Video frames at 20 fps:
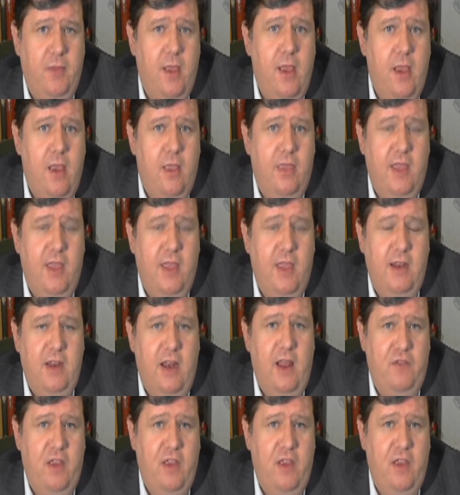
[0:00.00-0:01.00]
they did have the
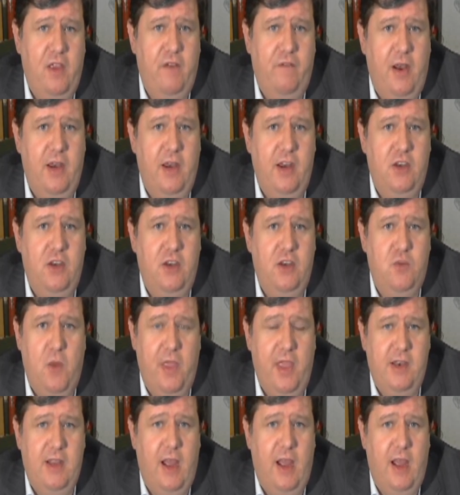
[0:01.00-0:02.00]
advantage when they
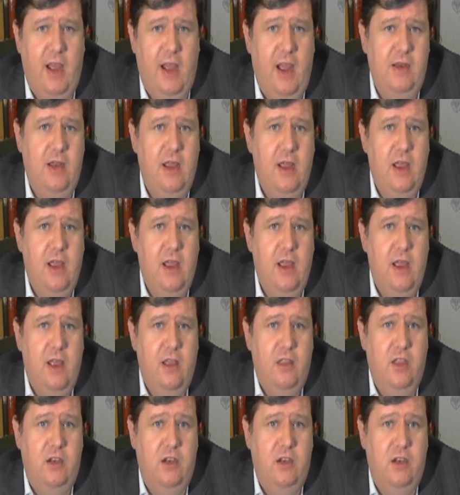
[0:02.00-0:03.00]
died
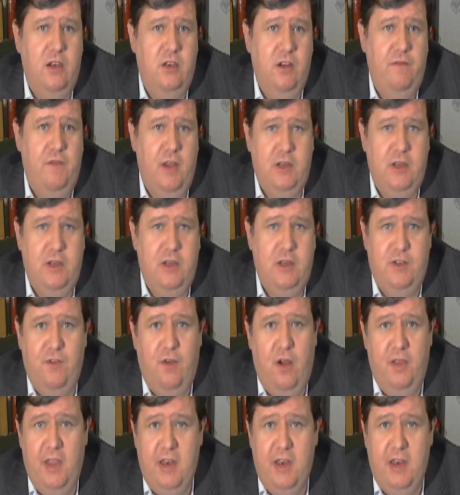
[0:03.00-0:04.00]
that, first of all, they
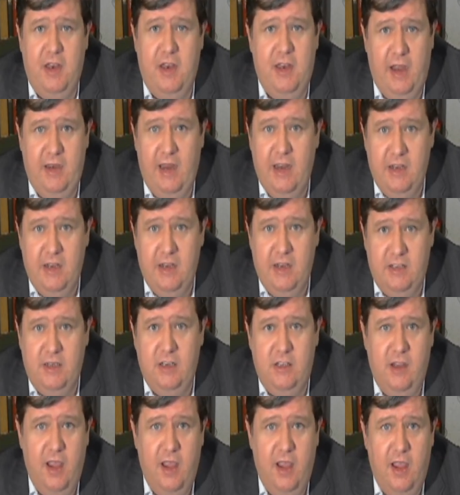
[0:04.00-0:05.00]
died innocent
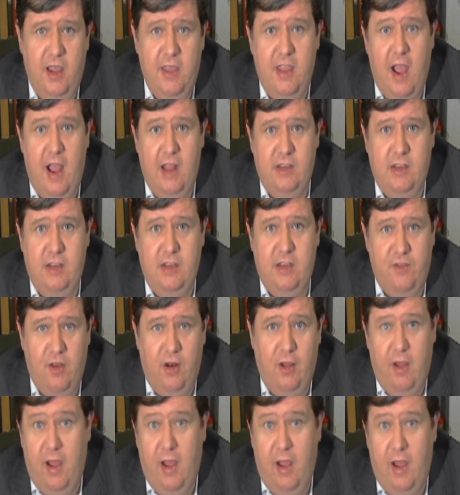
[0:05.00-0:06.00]
in the eyes of the law,
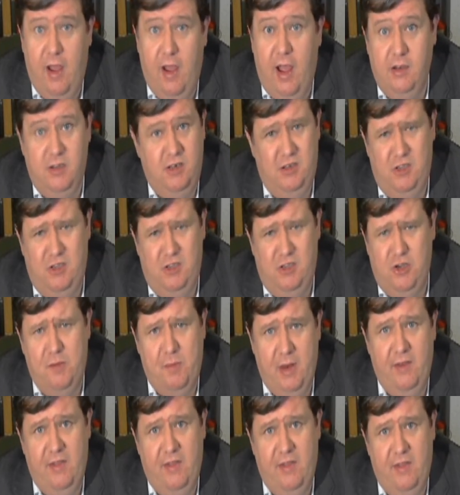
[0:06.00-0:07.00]
and some believed in
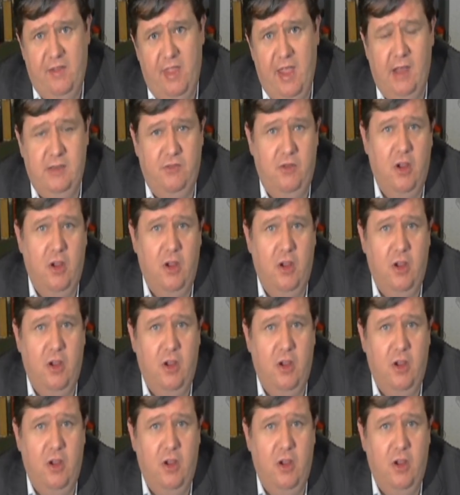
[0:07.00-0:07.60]
the eyes of God,